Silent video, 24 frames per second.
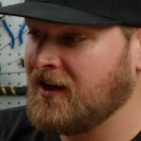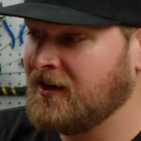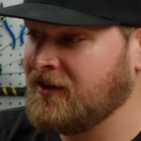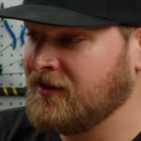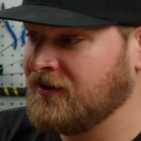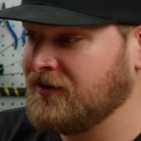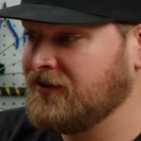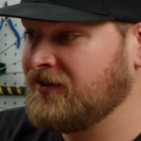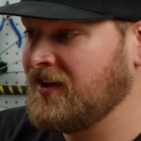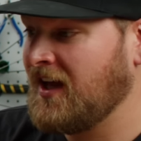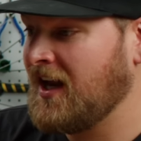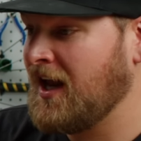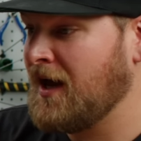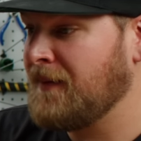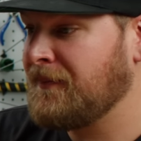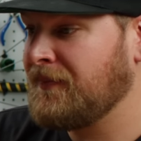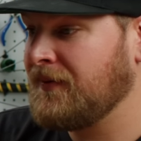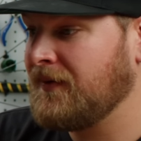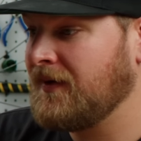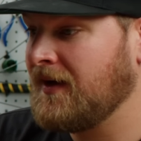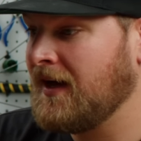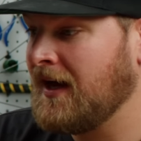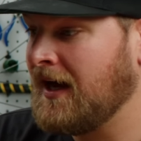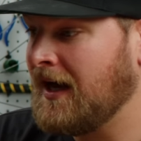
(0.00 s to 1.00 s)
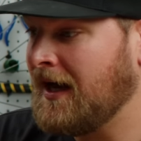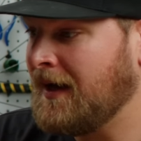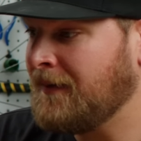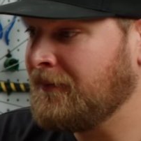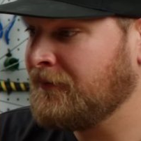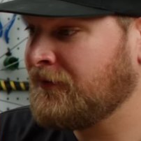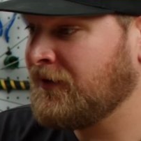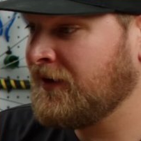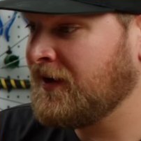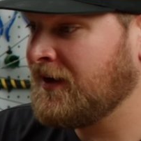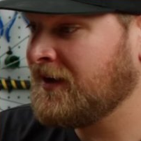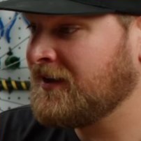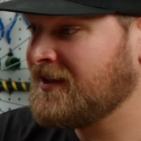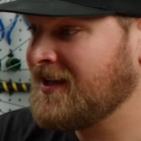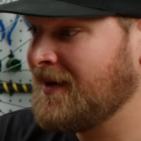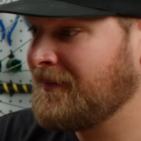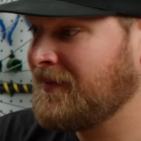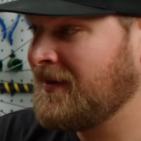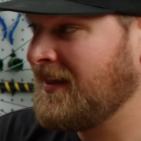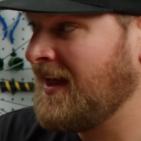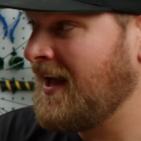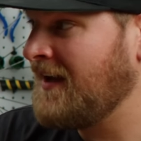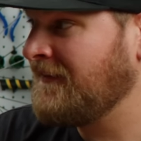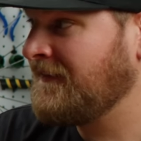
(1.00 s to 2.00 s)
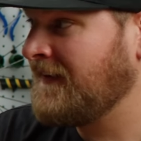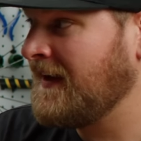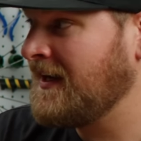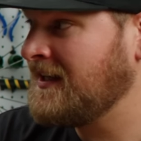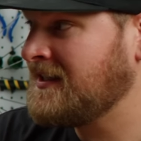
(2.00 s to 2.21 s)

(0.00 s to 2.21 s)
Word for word: on your setup um, for your attempt at the